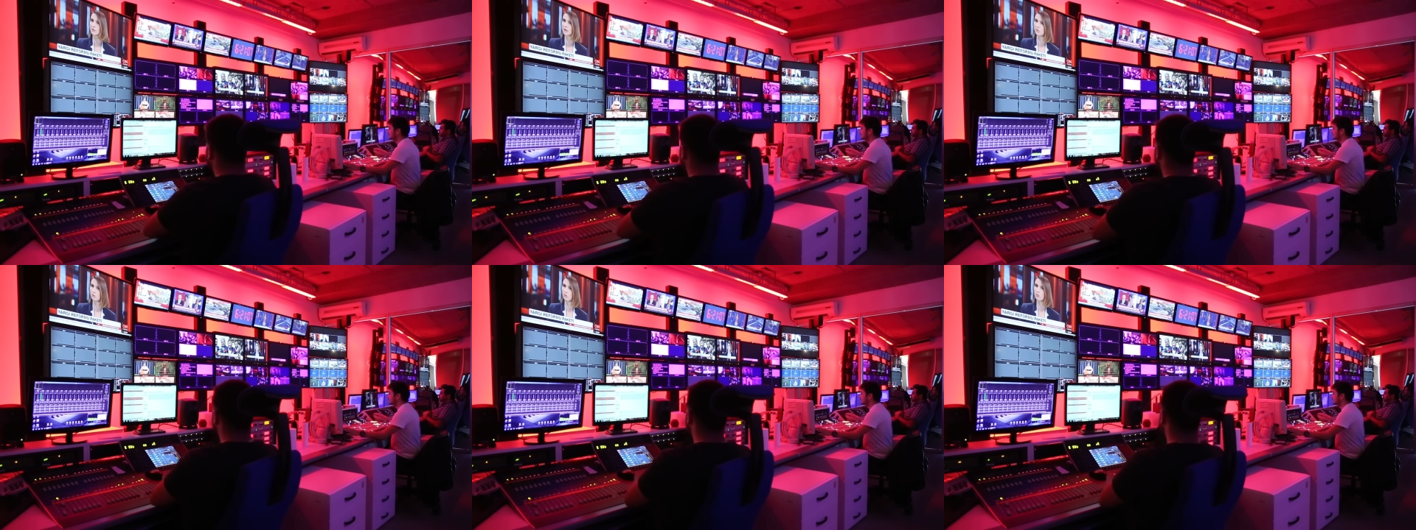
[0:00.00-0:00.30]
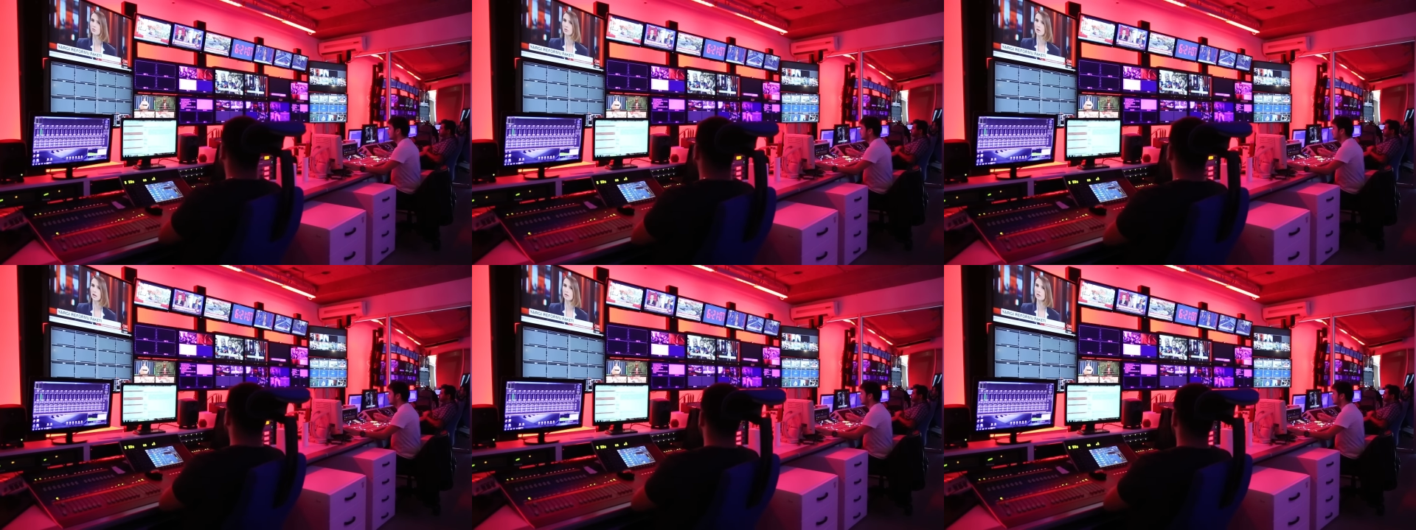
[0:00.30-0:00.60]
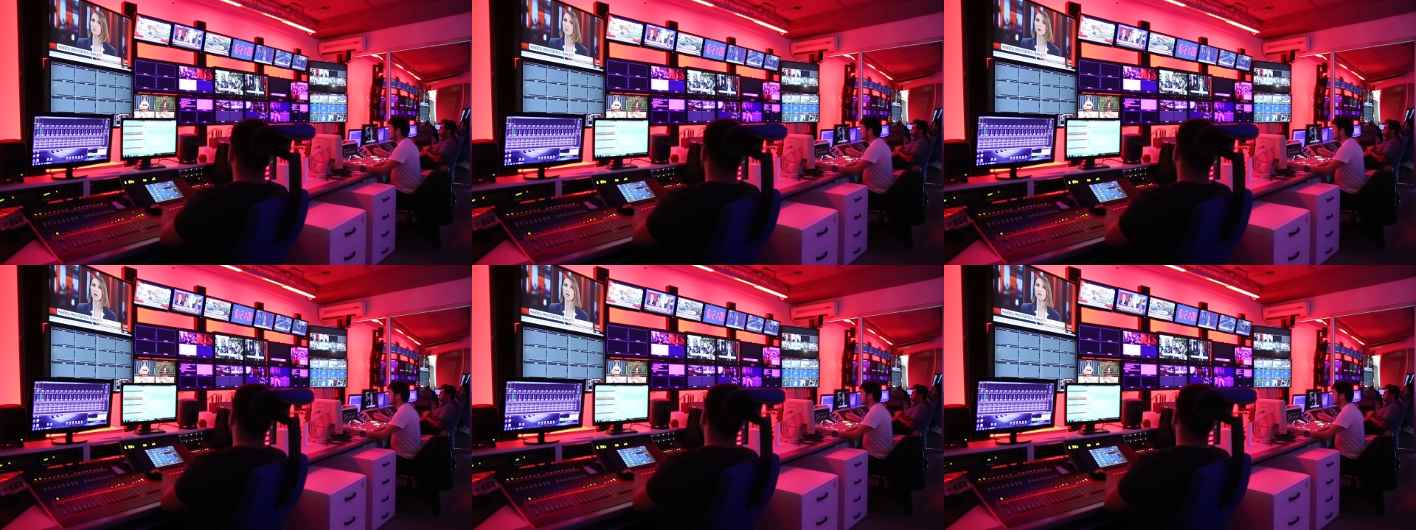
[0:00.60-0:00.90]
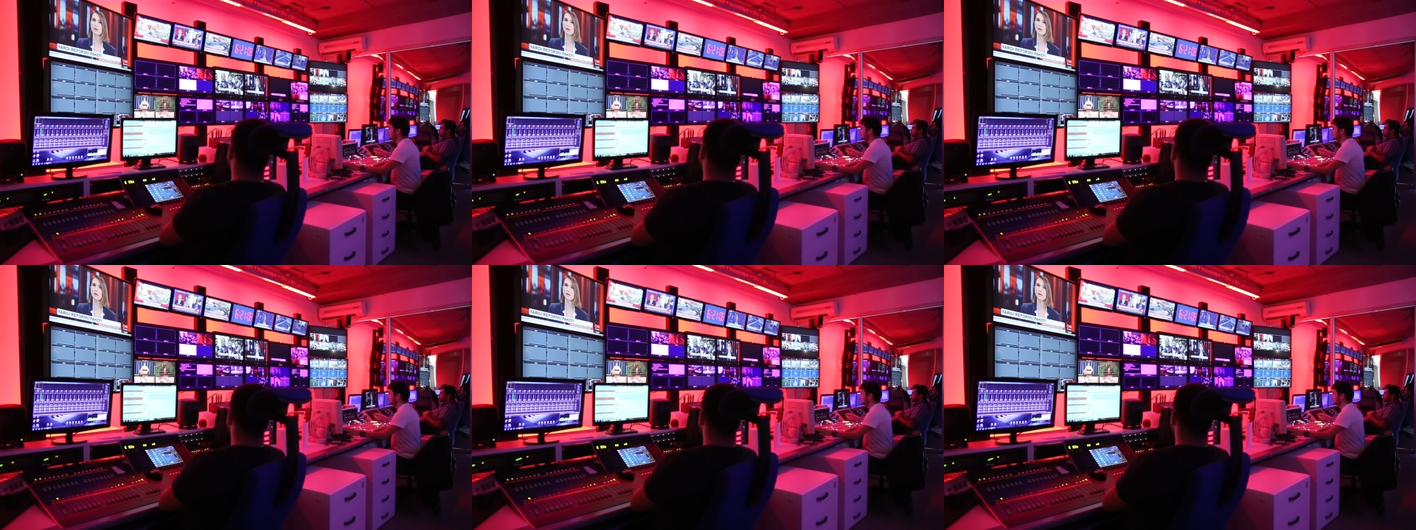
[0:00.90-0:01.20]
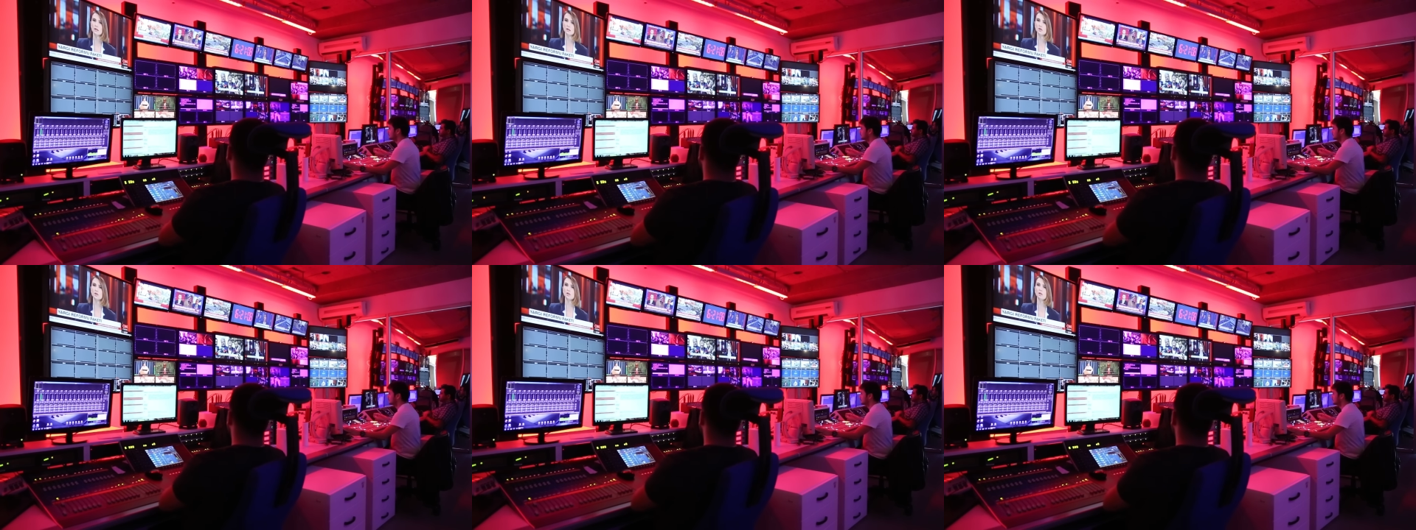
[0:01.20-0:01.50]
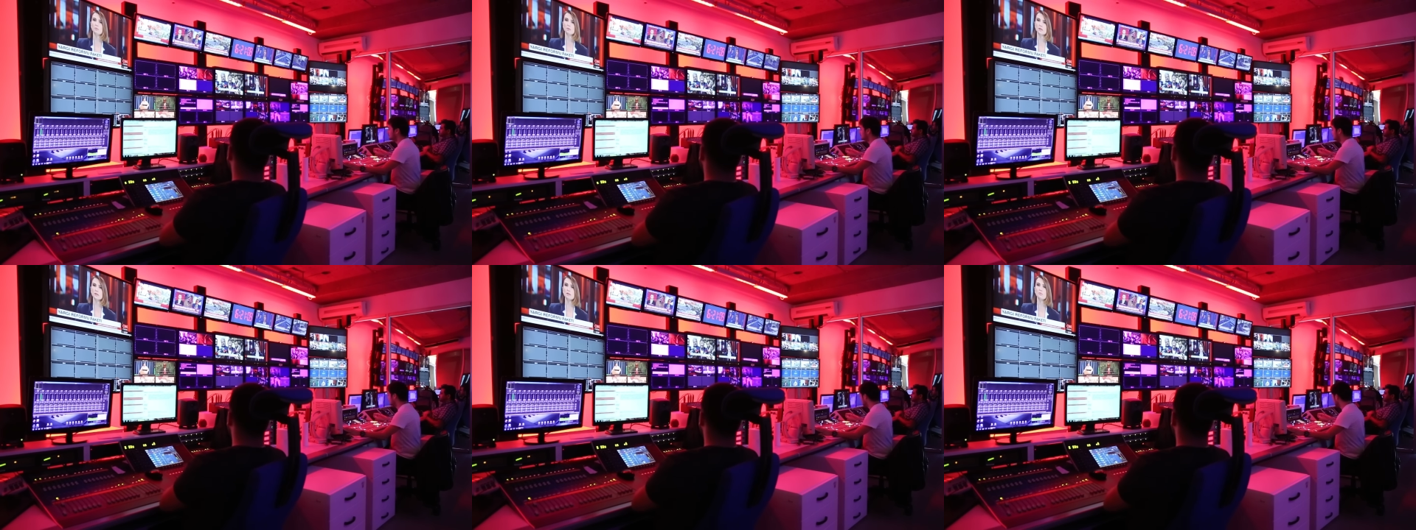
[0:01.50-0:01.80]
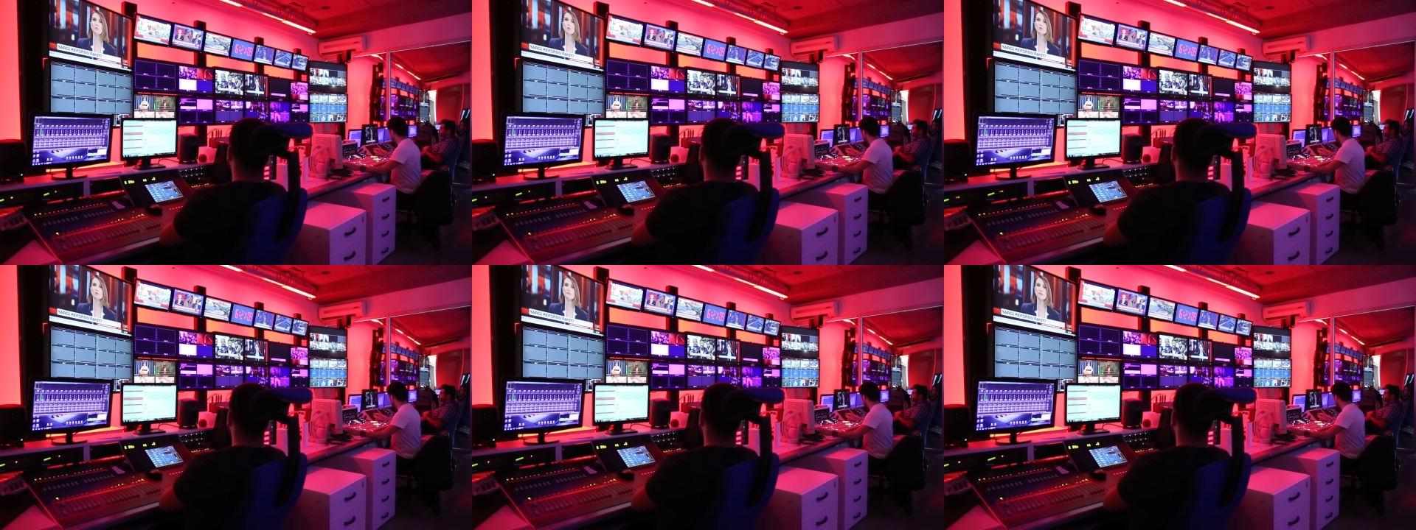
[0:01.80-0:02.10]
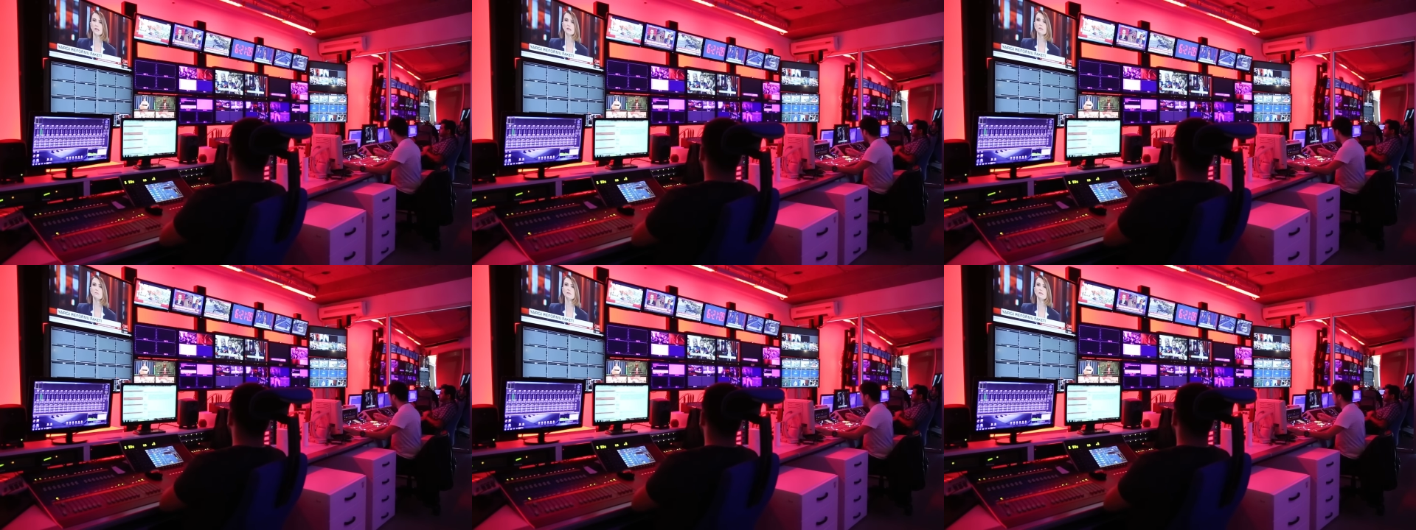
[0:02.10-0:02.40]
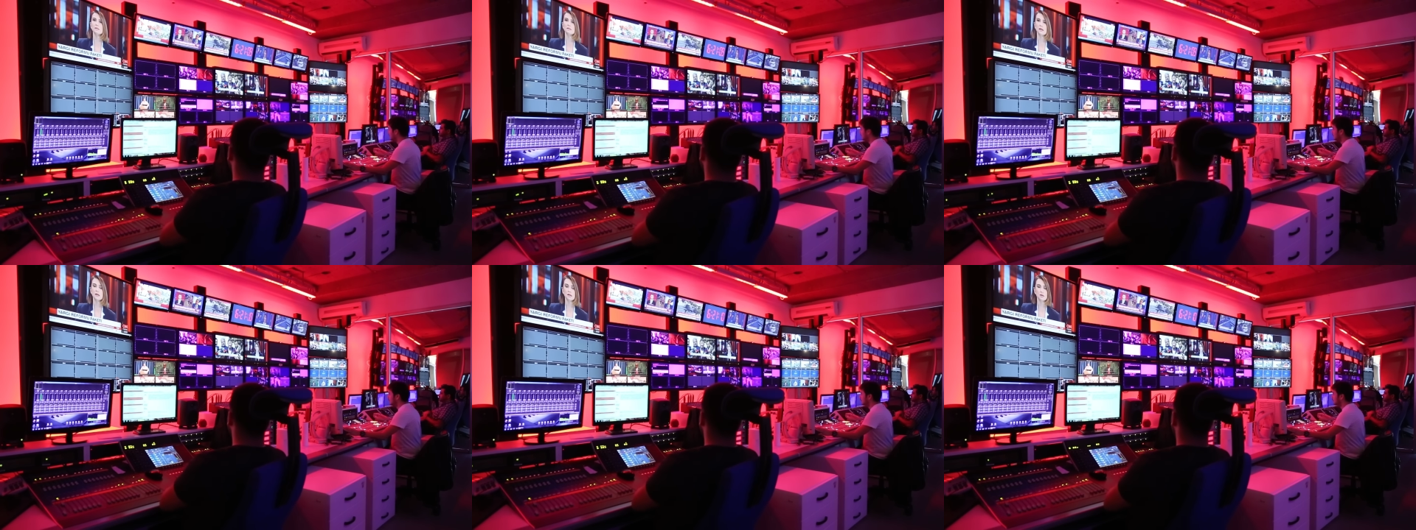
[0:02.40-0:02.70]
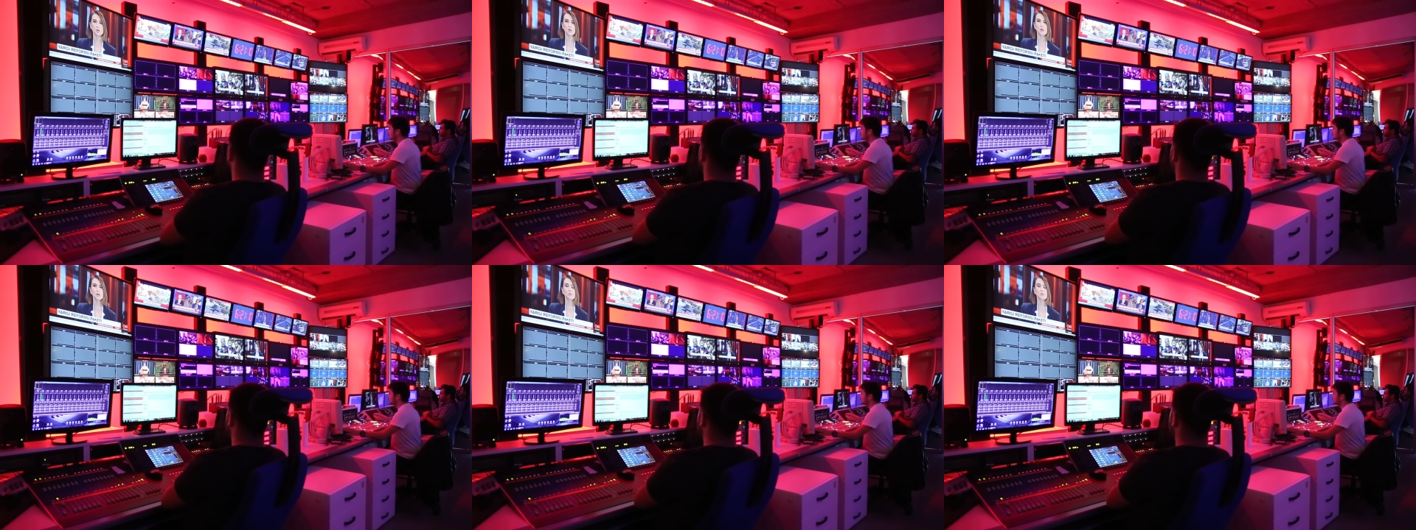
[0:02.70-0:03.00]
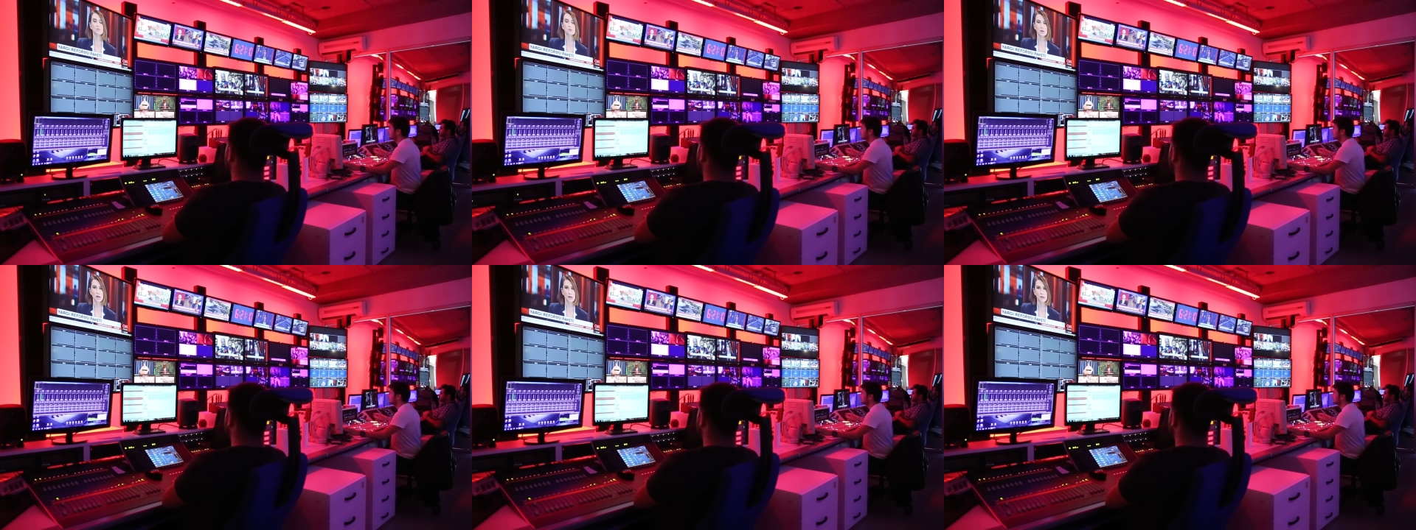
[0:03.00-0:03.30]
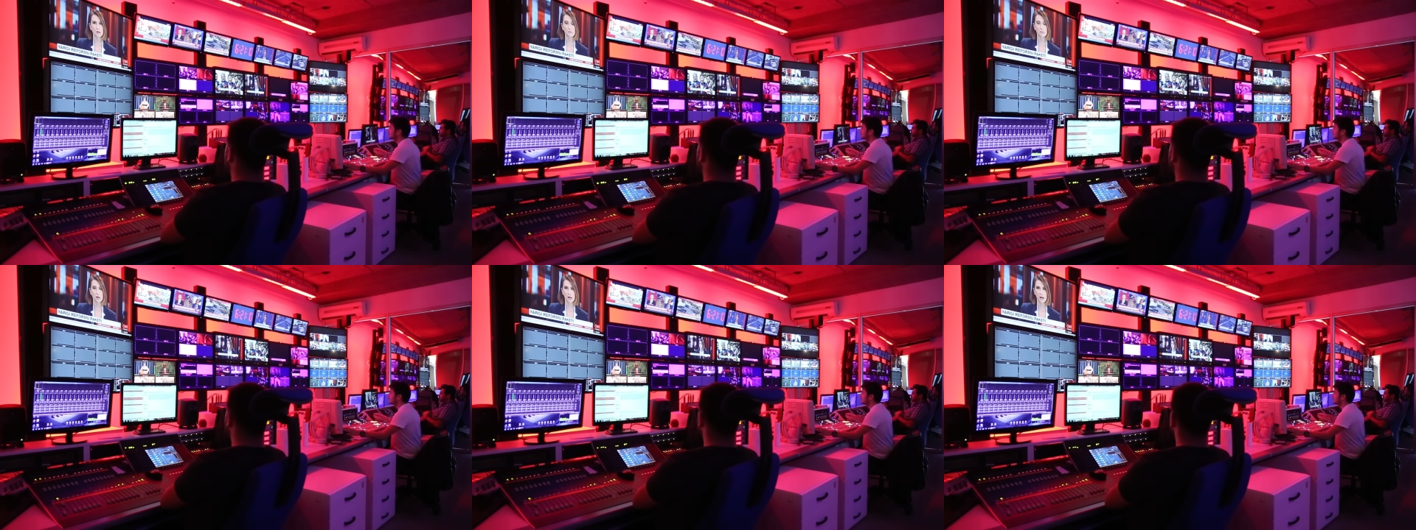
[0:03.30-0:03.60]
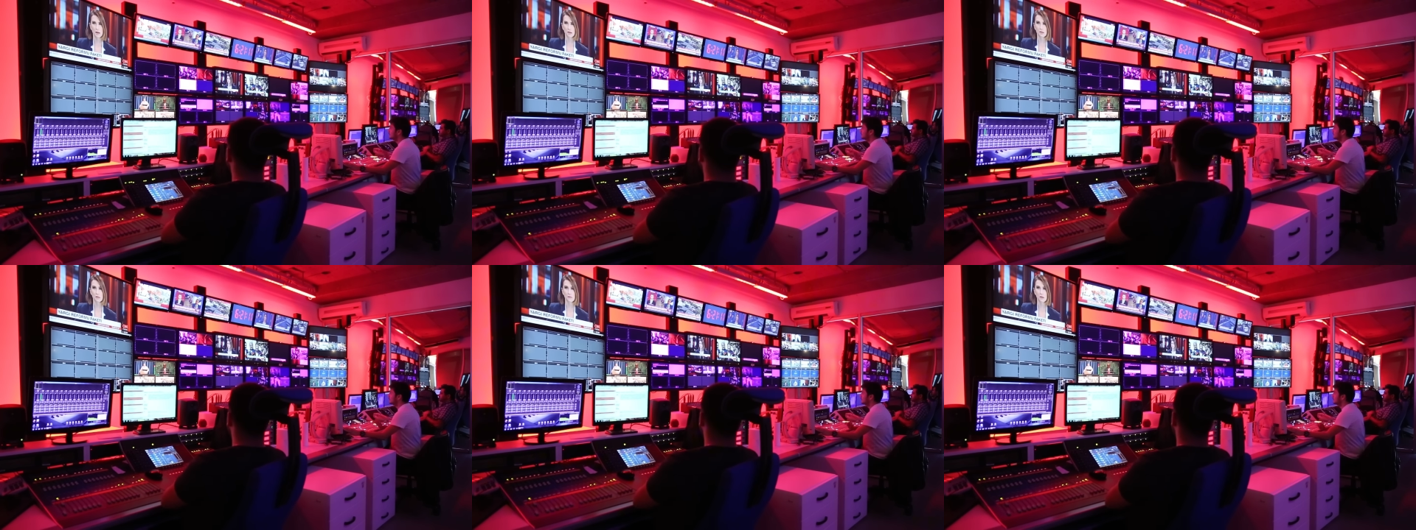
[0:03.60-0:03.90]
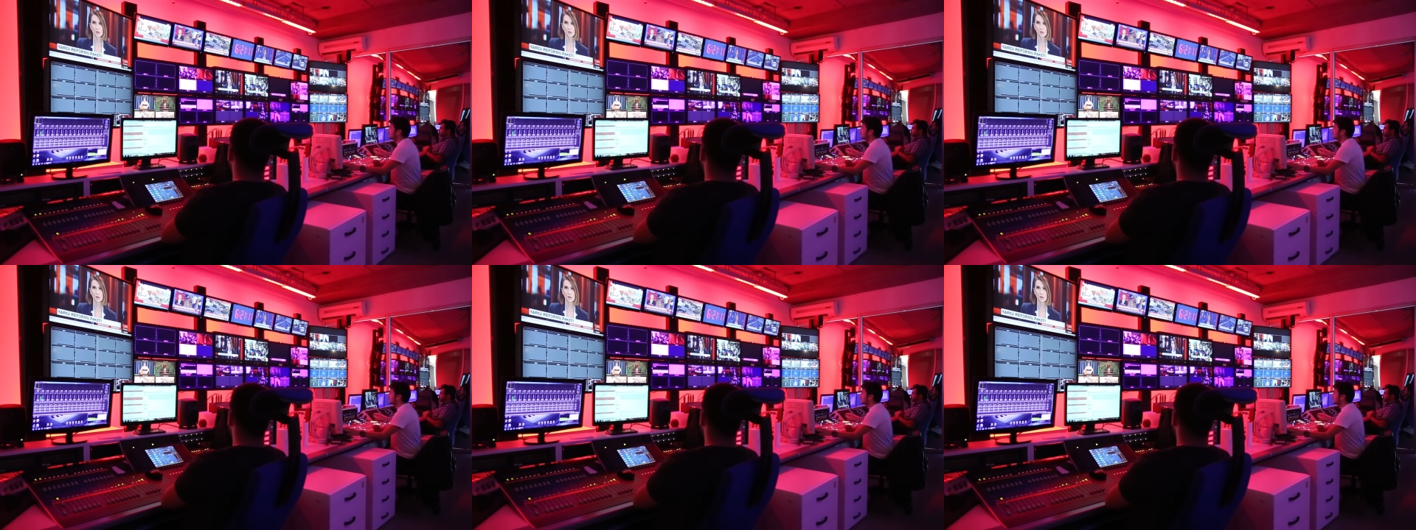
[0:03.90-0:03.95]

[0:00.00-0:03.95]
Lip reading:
(no speaker visible)